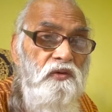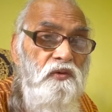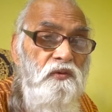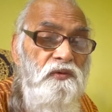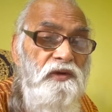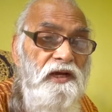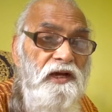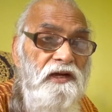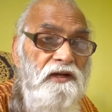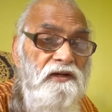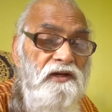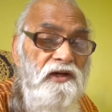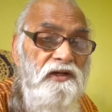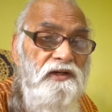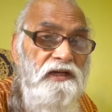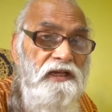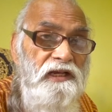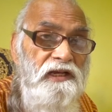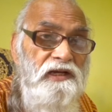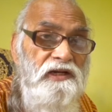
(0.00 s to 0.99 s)
We are
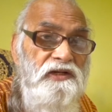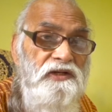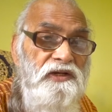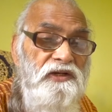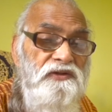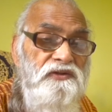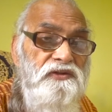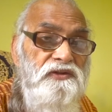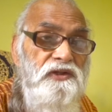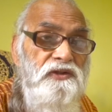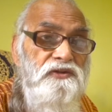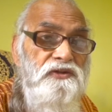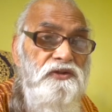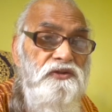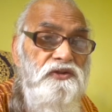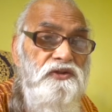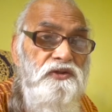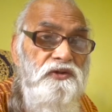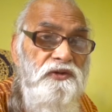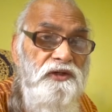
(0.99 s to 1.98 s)
not aliens as
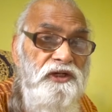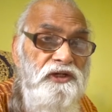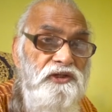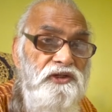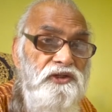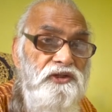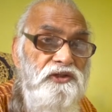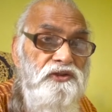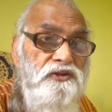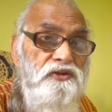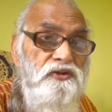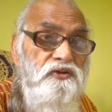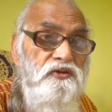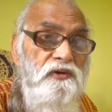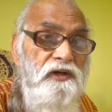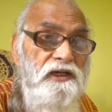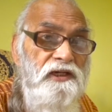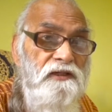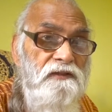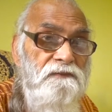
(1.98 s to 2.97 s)
strangers
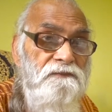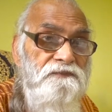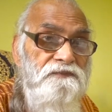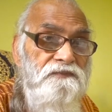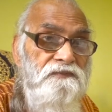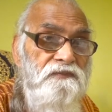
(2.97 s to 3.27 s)
join.